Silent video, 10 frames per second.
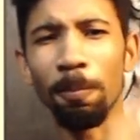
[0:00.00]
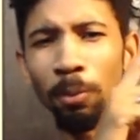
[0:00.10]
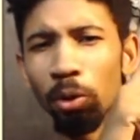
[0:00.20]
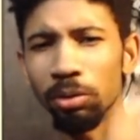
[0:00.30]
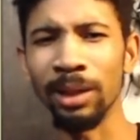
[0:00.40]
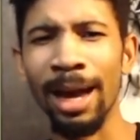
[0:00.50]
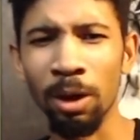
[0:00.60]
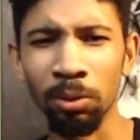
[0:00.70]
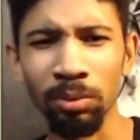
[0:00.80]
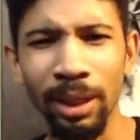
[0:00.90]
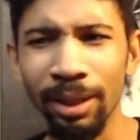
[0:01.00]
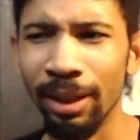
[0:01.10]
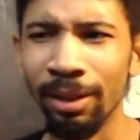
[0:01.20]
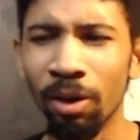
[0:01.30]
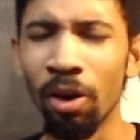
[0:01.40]
pulled down
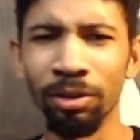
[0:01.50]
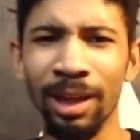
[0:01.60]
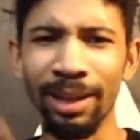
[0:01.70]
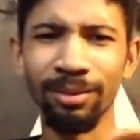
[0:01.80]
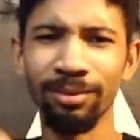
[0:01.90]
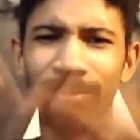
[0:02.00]
eh, on like